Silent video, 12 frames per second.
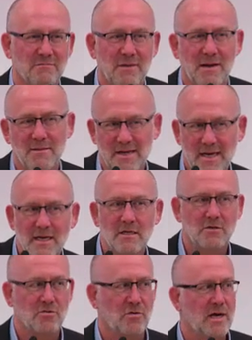maybe need
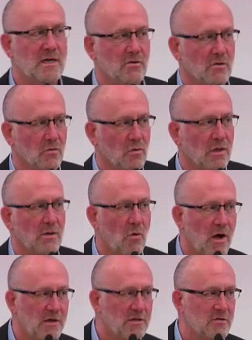to treat or really
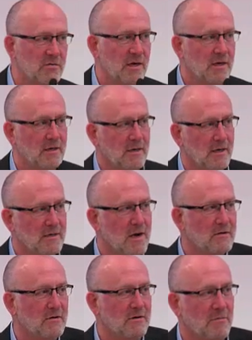want to treat. And
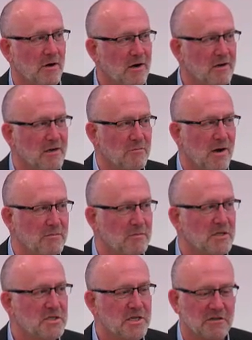Dr. Dobscha can
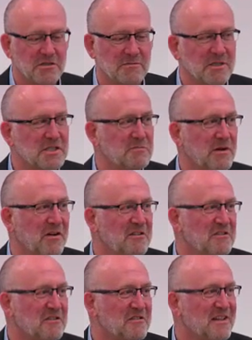probably share some
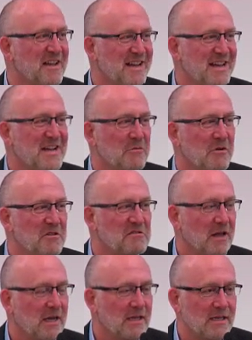experiences with a
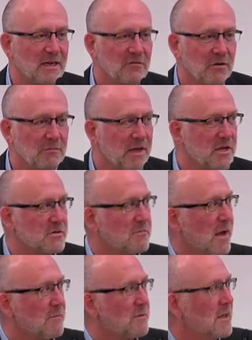slightly different patient
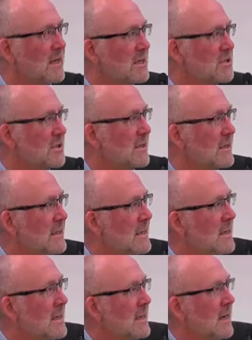population.
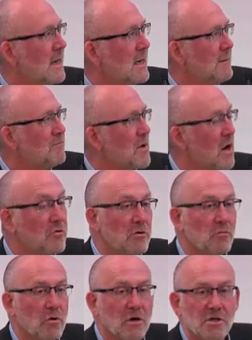Our
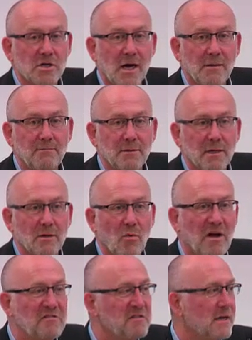group workshop
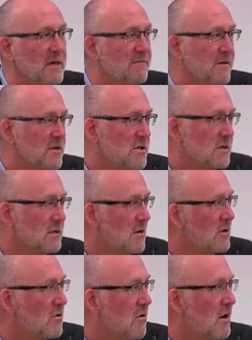was inefficient.
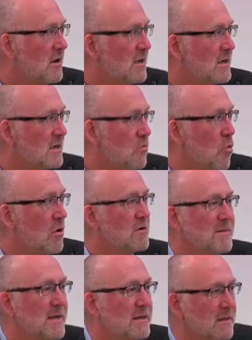Kurt Kroenke had
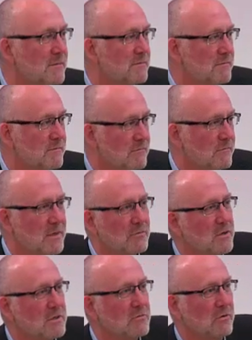warned me that it
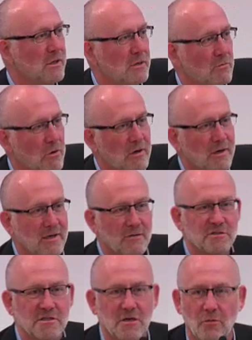wouldn't really work, and he
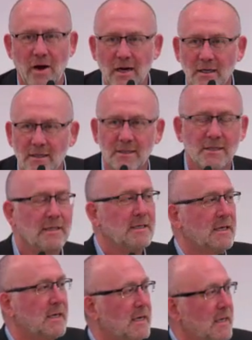was correct.
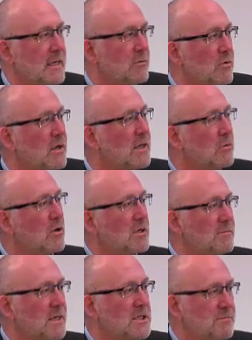It really
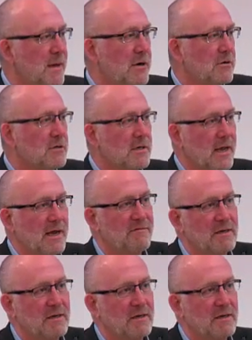worked much better to have